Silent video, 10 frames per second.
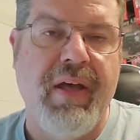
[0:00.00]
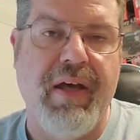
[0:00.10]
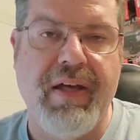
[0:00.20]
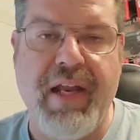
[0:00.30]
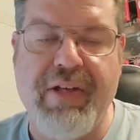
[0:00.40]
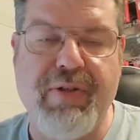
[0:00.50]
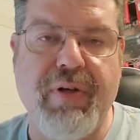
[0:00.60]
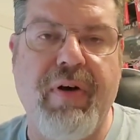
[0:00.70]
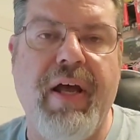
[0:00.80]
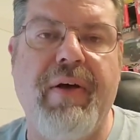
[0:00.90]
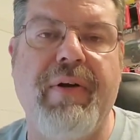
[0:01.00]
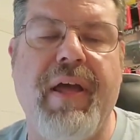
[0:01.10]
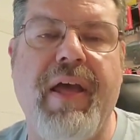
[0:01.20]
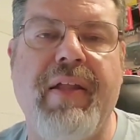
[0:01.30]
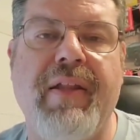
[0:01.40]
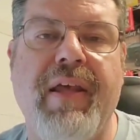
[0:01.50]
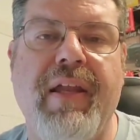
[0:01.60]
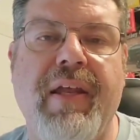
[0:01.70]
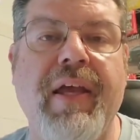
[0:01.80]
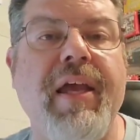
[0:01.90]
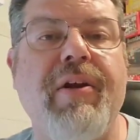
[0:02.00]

uh, kind of joke around, and then he